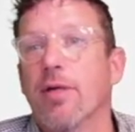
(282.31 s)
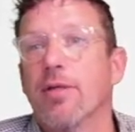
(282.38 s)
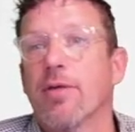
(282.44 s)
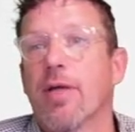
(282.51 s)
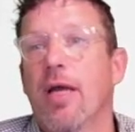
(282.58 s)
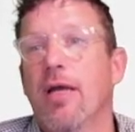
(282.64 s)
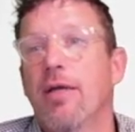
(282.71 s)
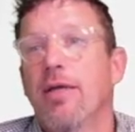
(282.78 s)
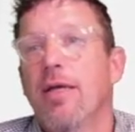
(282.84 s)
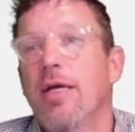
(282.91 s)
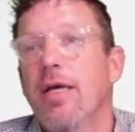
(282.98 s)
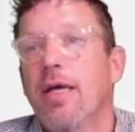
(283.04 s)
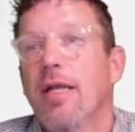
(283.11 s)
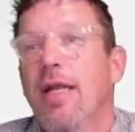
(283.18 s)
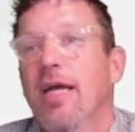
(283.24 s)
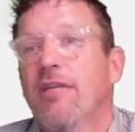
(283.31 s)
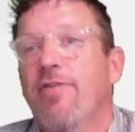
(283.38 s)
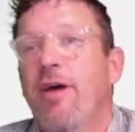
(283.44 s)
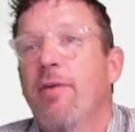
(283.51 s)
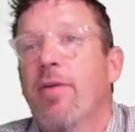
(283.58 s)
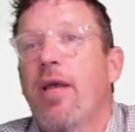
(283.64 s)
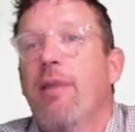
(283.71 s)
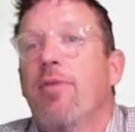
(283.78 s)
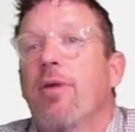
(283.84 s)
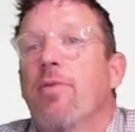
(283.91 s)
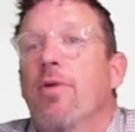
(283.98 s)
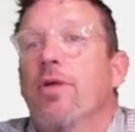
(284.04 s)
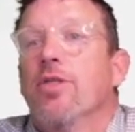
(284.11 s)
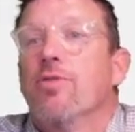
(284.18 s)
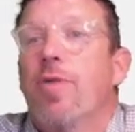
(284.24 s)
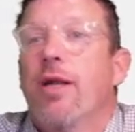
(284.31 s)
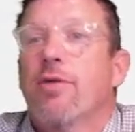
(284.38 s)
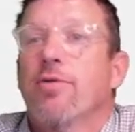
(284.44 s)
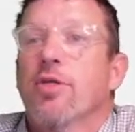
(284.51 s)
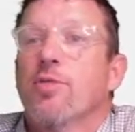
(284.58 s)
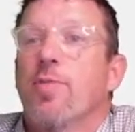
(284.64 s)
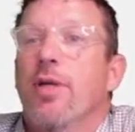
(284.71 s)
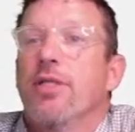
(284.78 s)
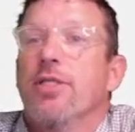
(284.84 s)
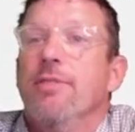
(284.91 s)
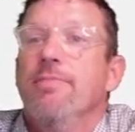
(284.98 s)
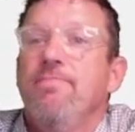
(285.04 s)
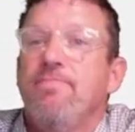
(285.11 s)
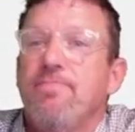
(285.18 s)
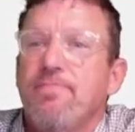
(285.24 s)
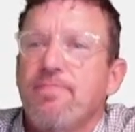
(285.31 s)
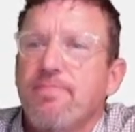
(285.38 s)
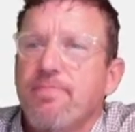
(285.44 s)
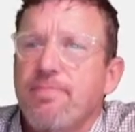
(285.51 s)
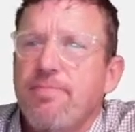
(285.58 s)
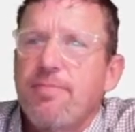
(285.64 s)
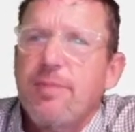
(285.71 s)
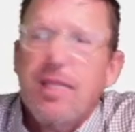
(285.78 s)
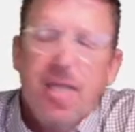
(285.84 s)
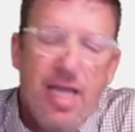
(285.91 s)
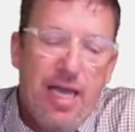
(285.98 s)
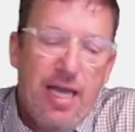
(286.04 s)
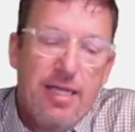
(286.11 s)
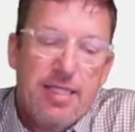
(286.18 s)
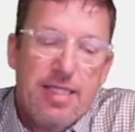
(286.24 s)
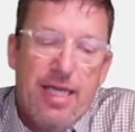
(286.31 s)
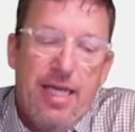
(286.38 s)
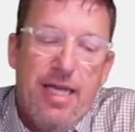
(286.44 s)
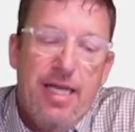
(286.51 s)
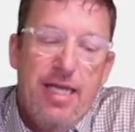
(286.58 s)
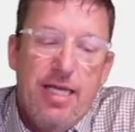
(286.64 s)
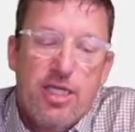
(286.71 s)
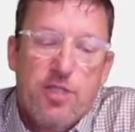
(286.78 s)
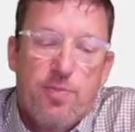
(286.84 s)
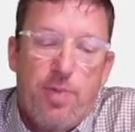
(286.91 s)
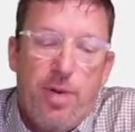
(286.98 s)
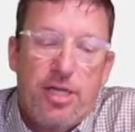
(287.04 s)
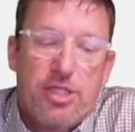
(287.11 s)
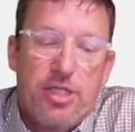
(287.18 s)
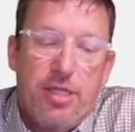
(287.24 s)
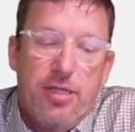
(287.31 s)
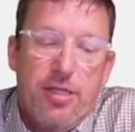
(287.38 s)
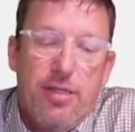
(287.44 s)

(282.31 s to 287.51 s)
Okay, next vocabulary word is radical expression, and it's any expression